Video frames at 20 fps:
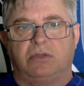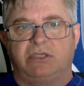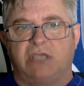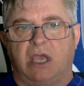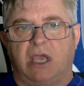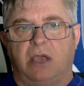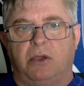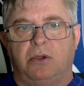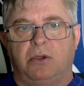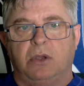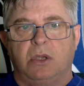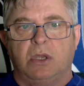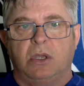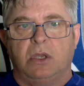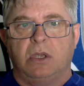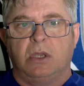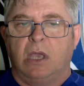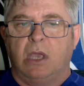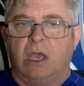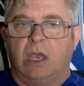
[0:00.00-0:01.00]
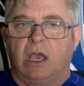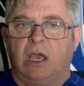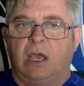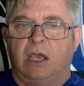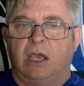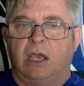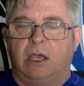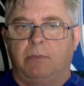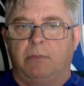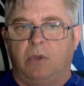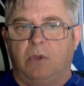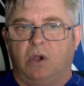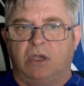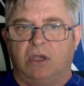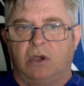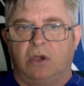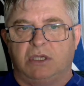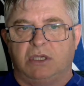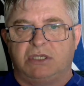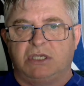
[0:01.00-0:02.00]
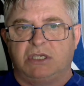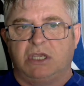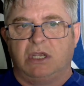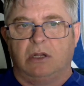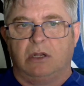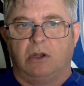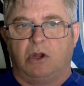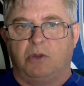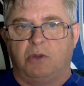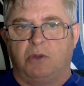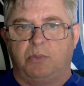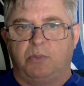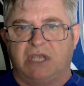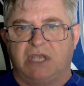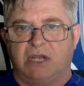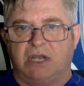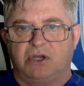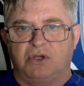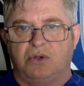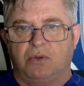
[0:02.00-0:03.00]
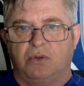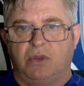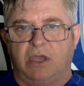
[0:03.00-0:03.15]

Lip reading: So I see a lot of potential